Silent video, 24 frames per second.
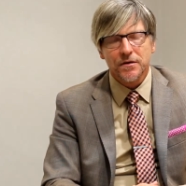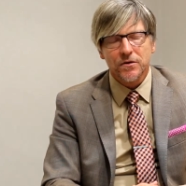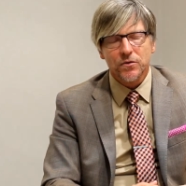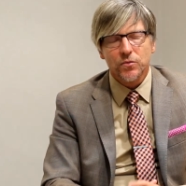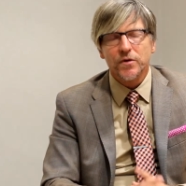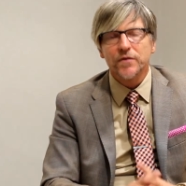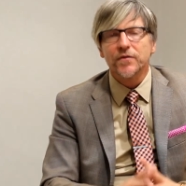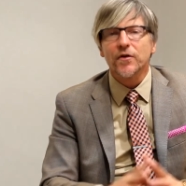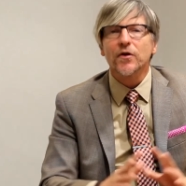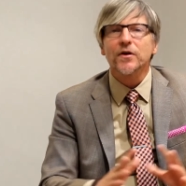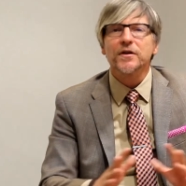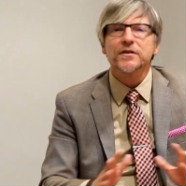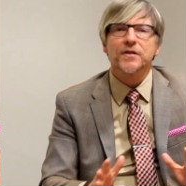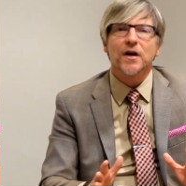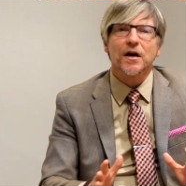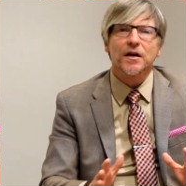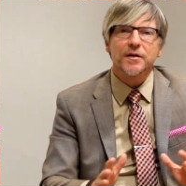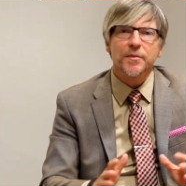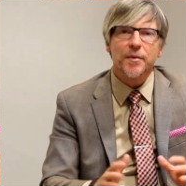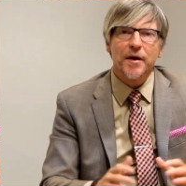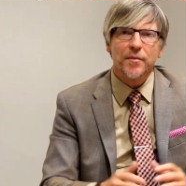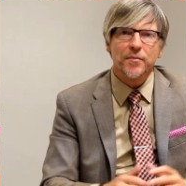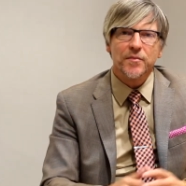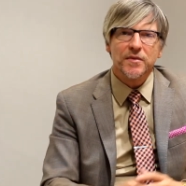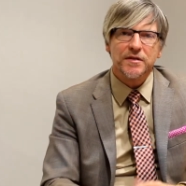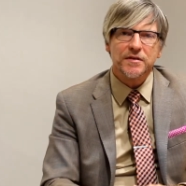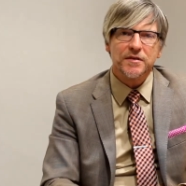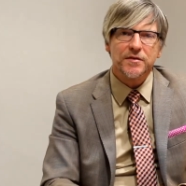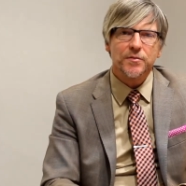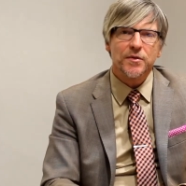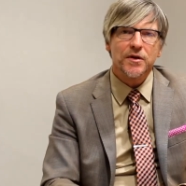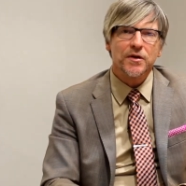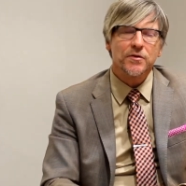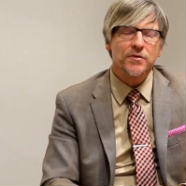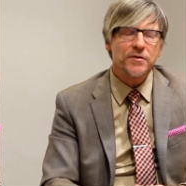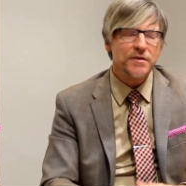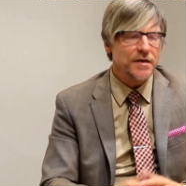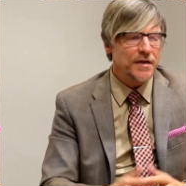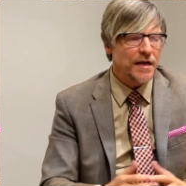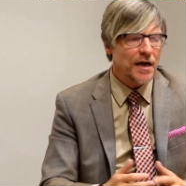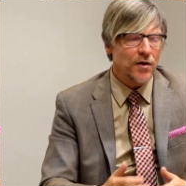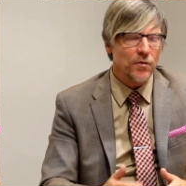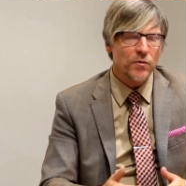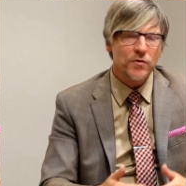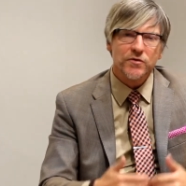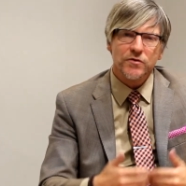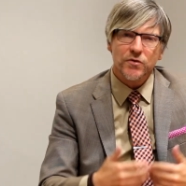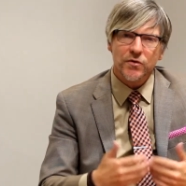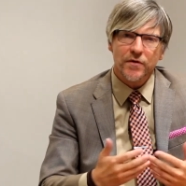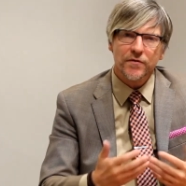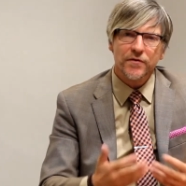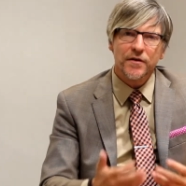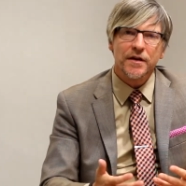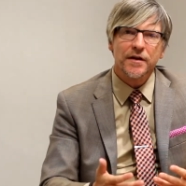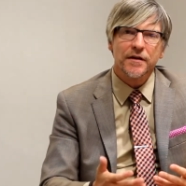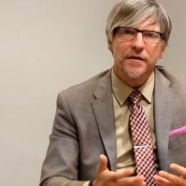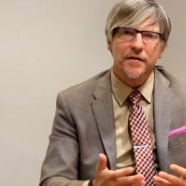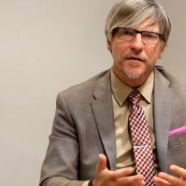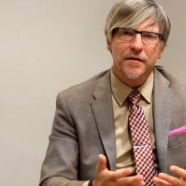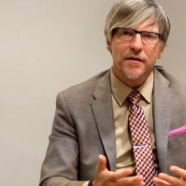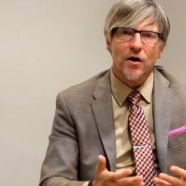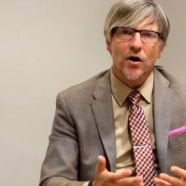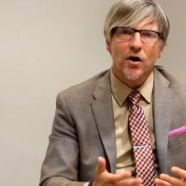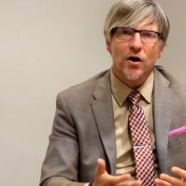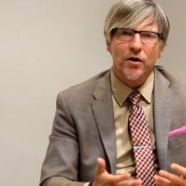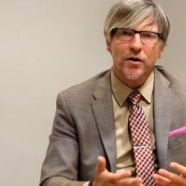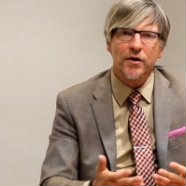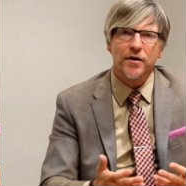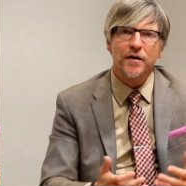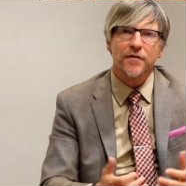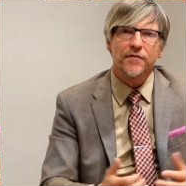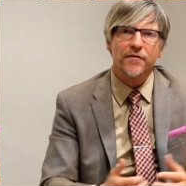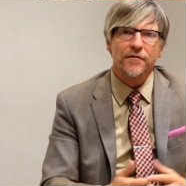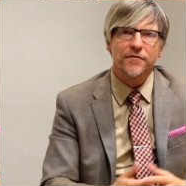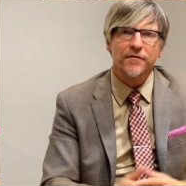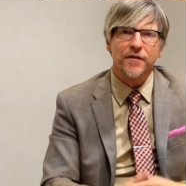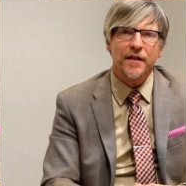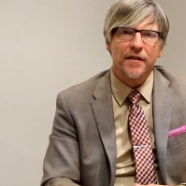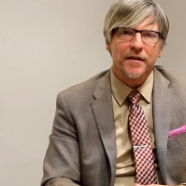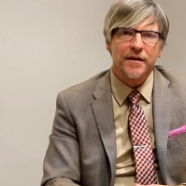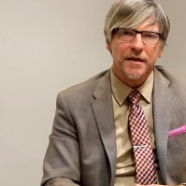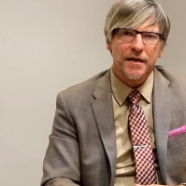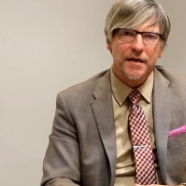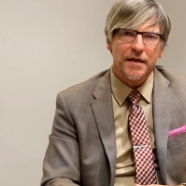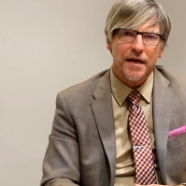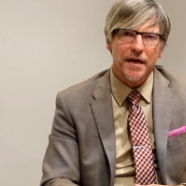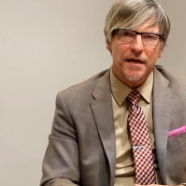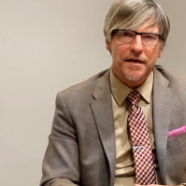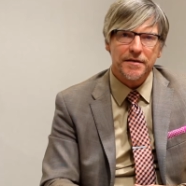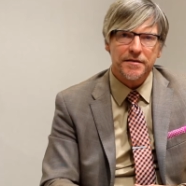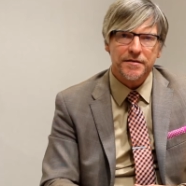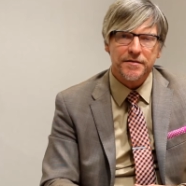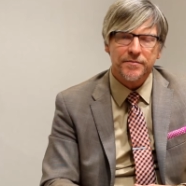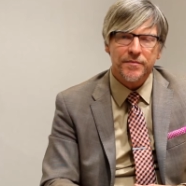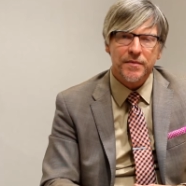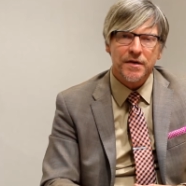We've already talked about misdemeanors, and now we're sort of into the heart of a felony case.